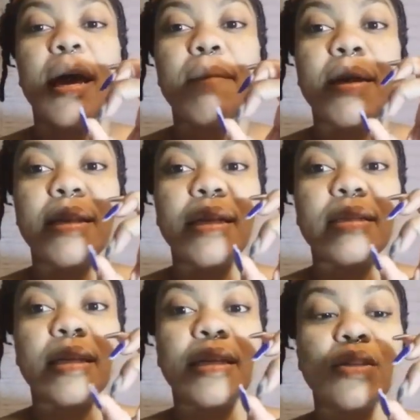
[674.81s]
and my
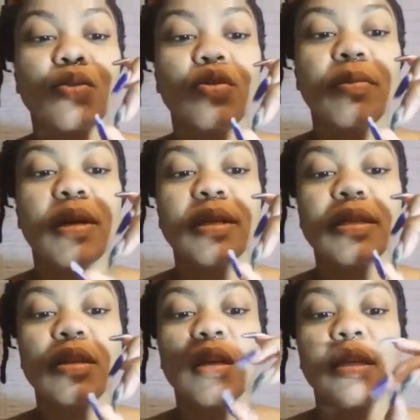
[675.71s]
nail tech is good
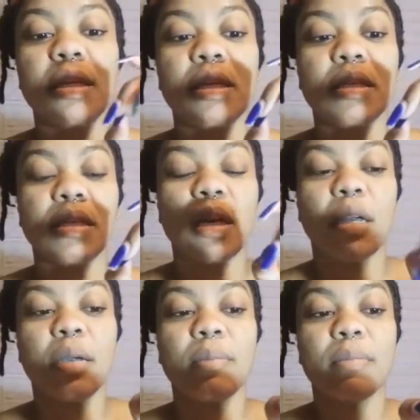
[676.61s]
because none of these
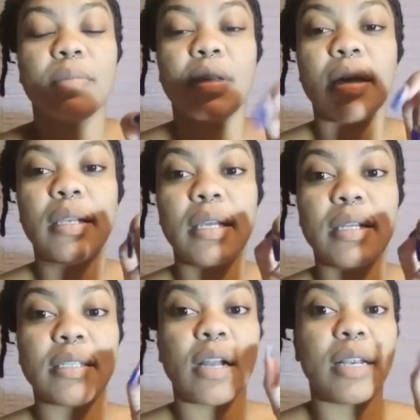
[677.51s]

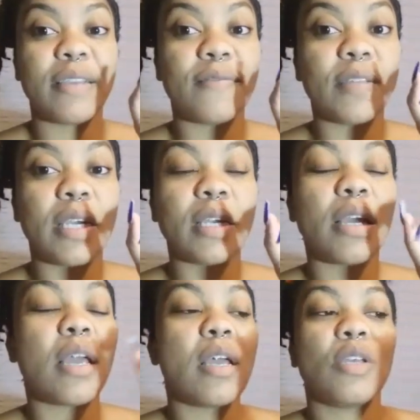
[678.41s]
nails are lifting,
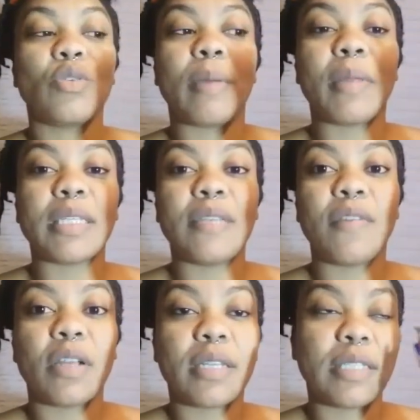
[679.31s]
so I'm not
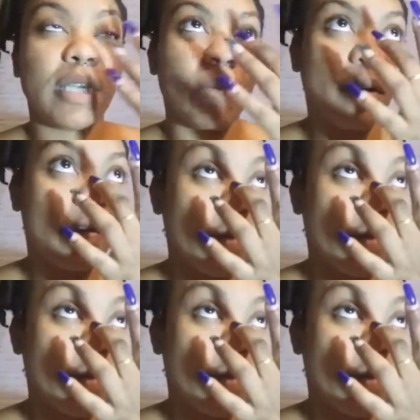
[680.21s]
even gonna take them